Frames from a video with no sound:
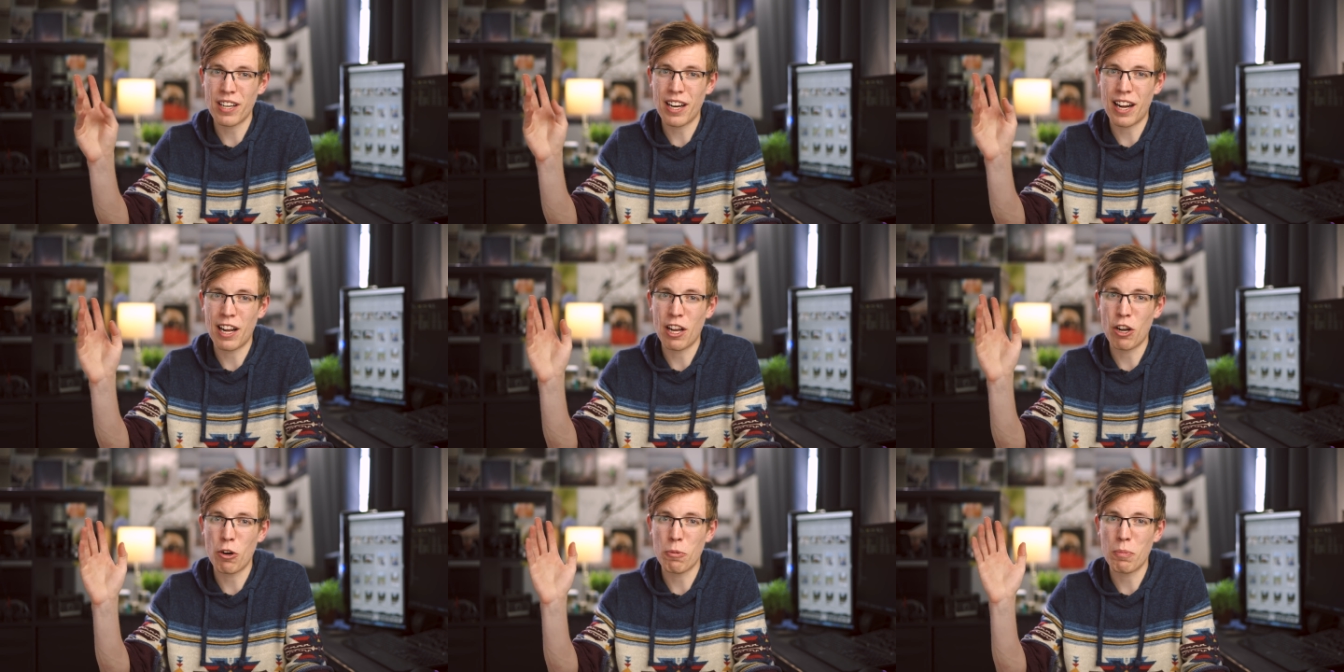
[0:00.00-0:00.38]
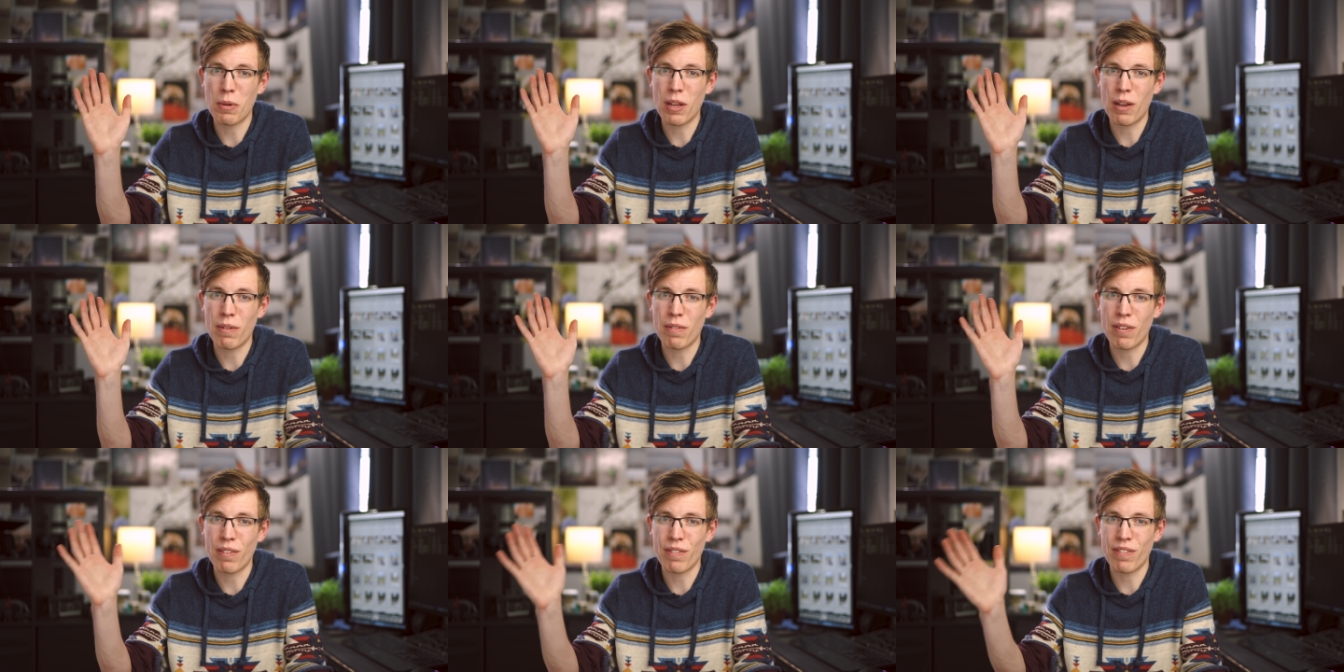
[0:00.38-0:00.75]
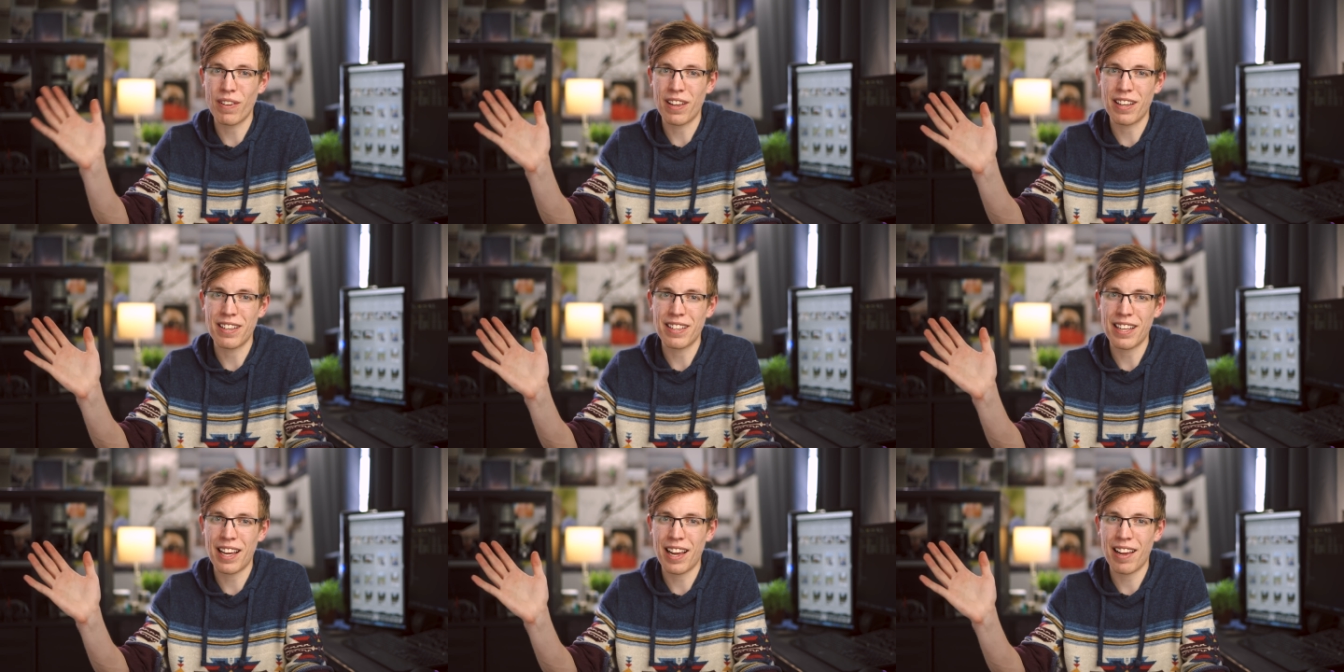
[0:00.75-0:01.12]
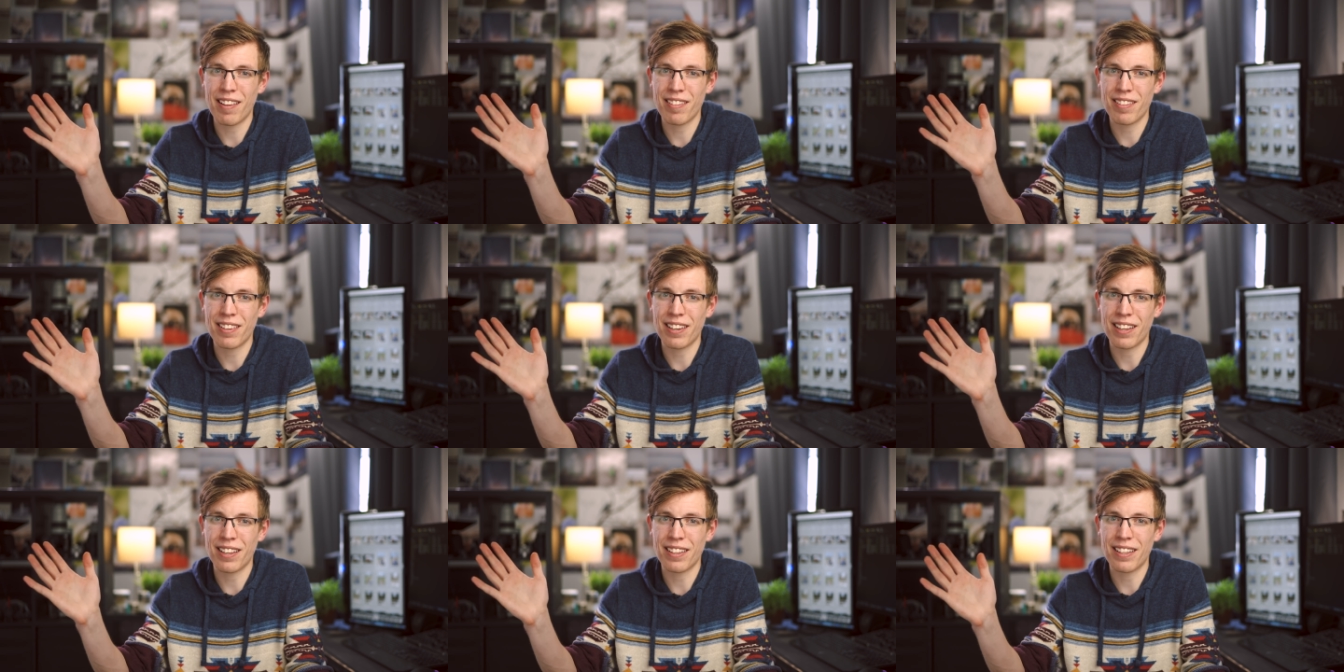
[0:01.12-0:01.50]
I hope you have a
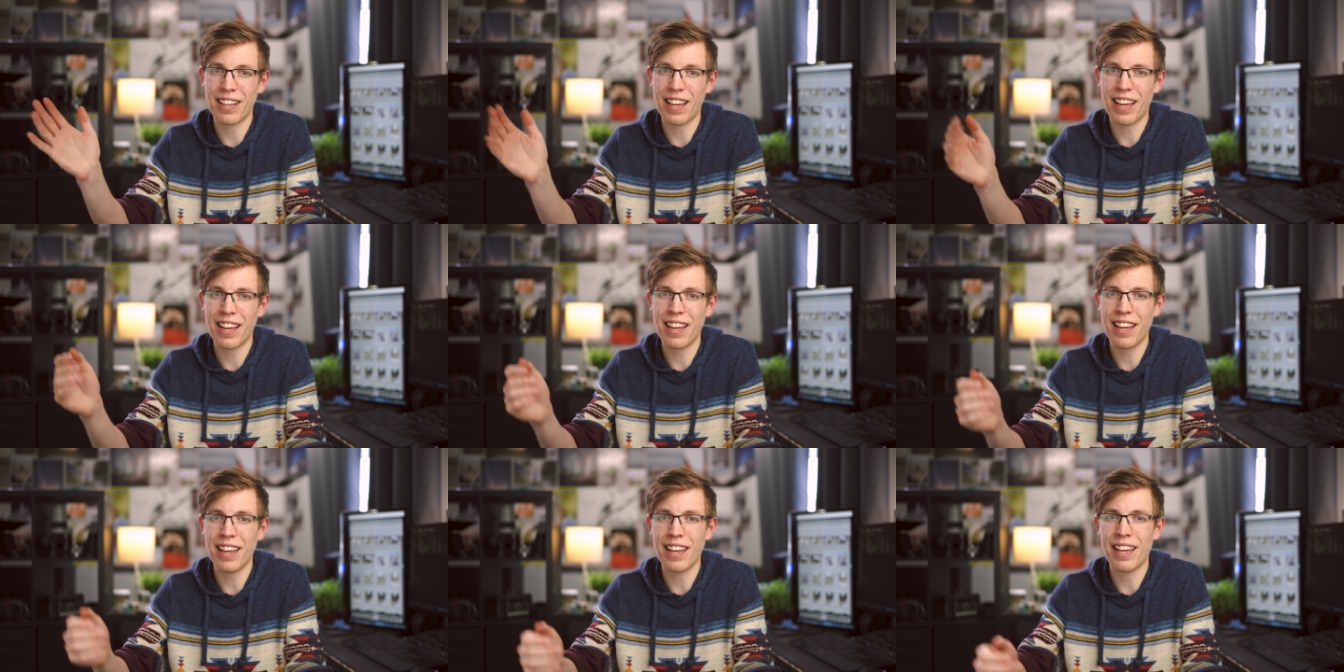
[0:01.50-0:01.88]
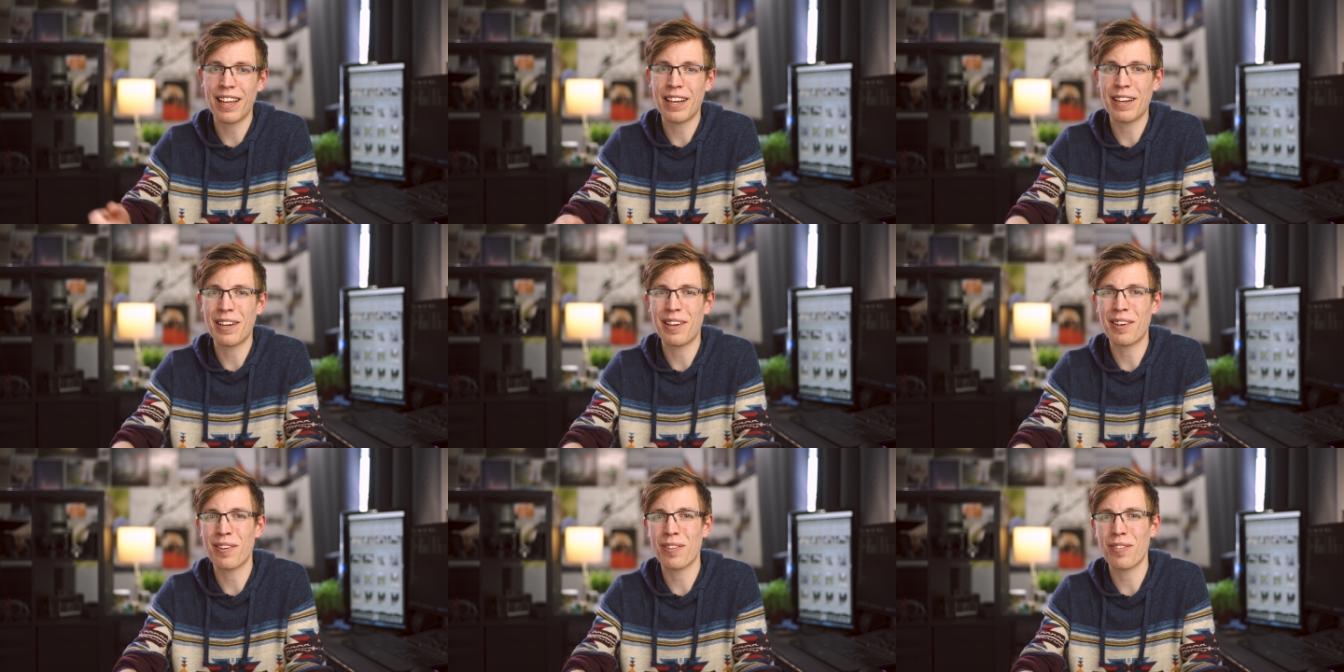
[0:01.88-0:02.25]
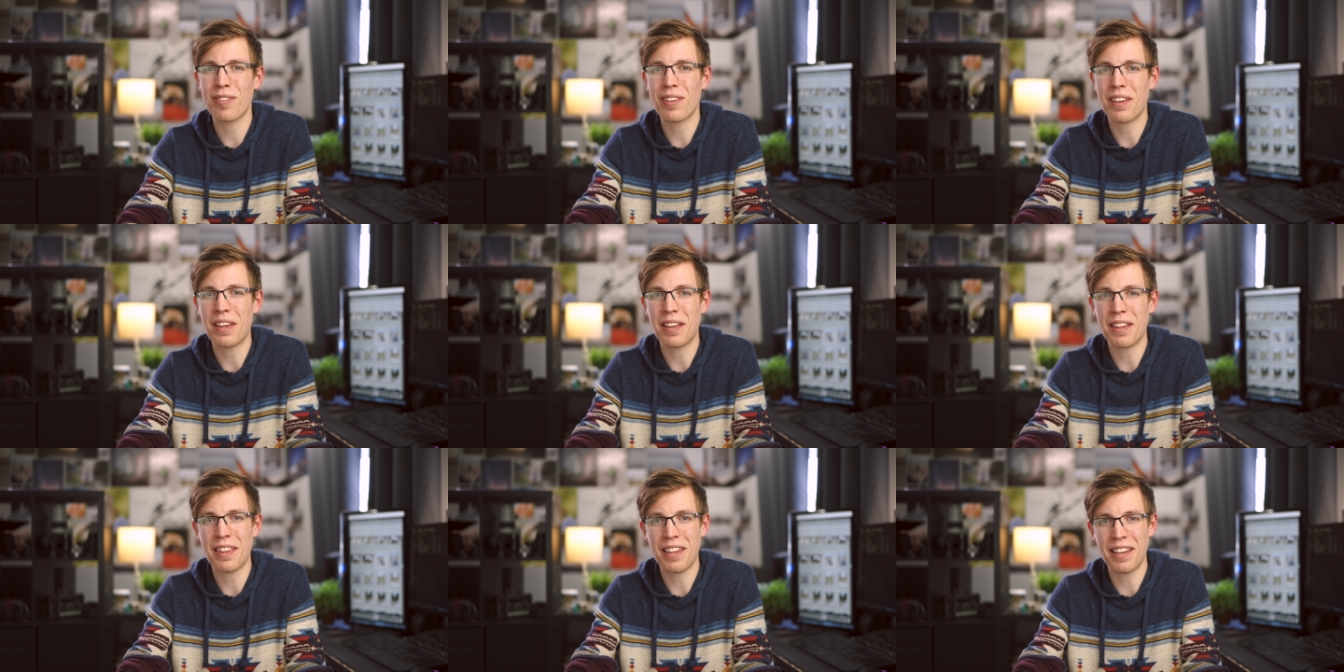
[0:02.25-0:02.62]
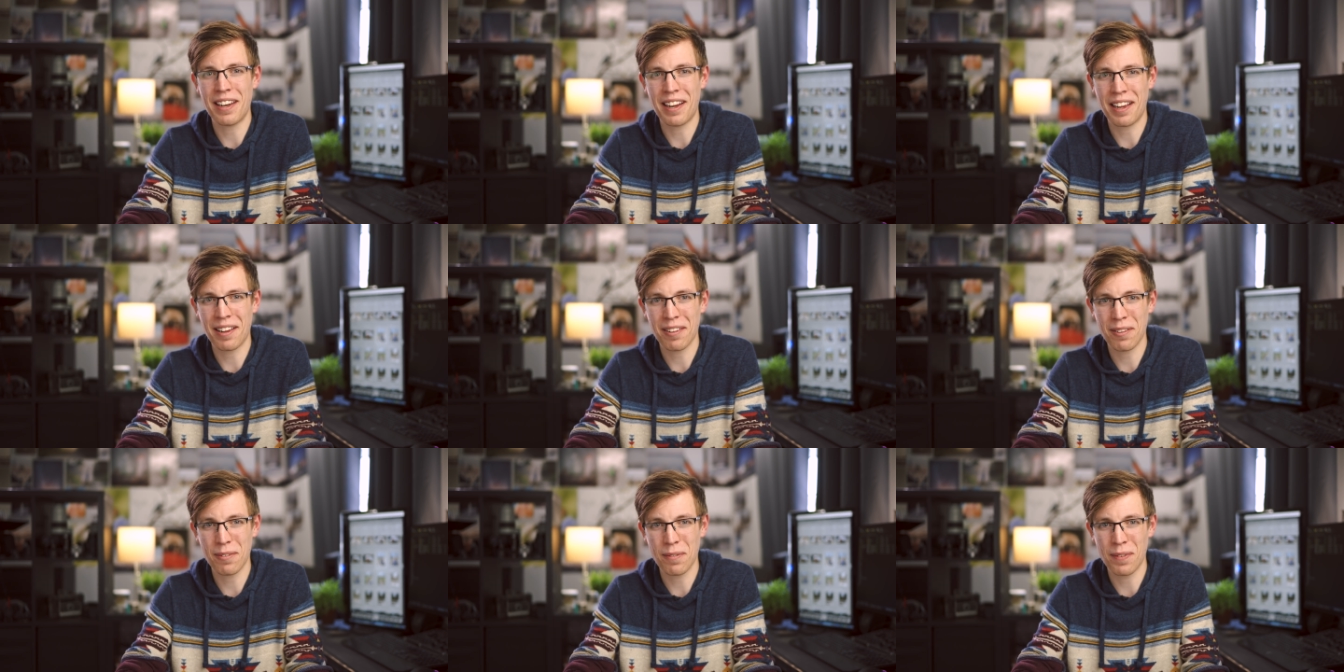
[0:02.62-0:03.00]
fantastic day, and I'll see you in the
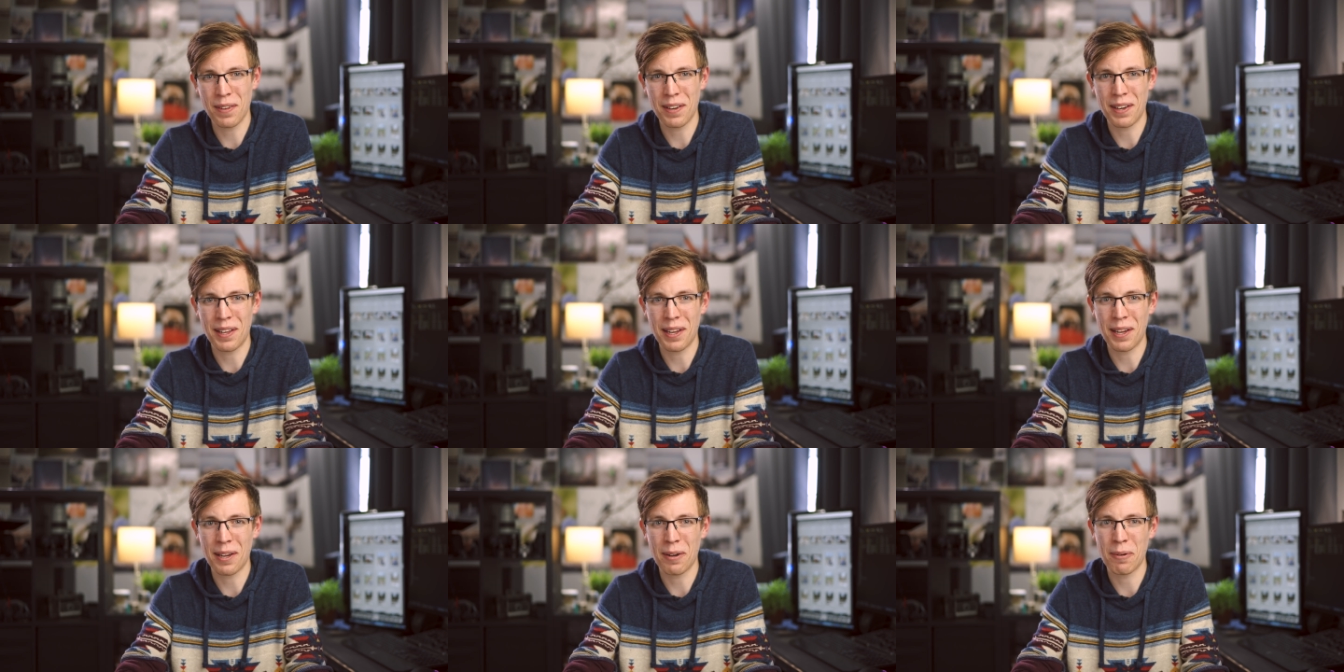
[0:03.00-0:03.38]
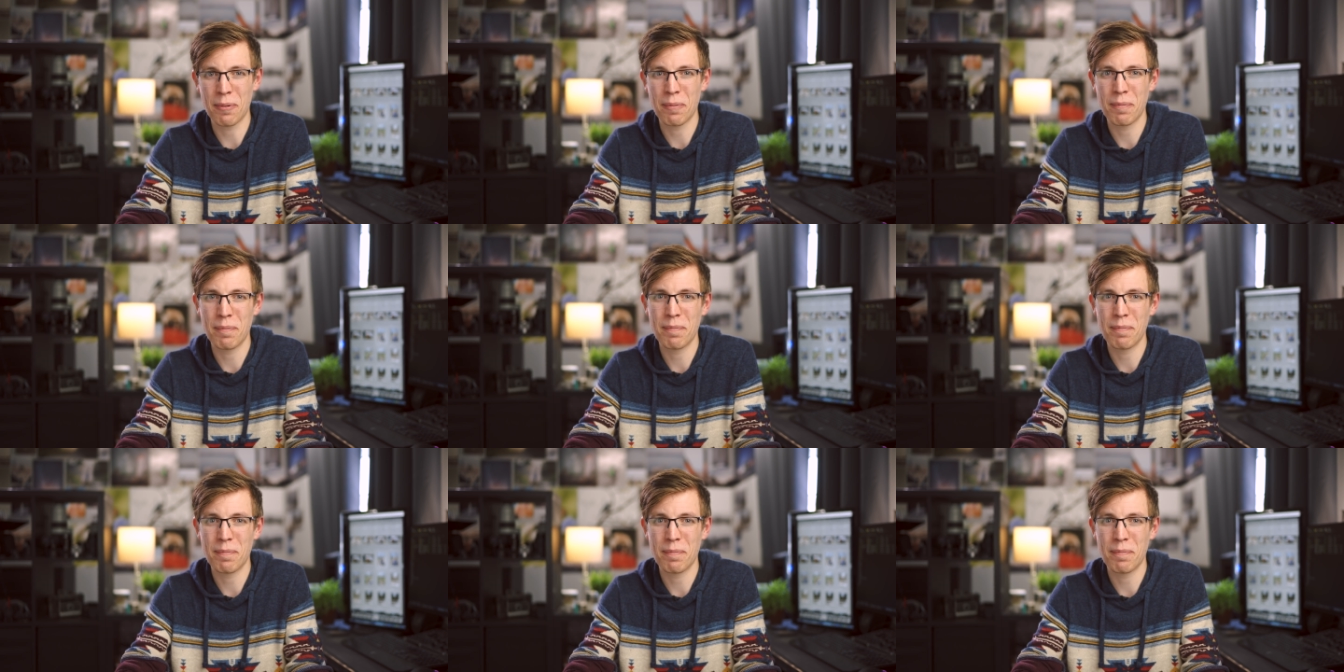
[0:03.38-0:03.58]
next video.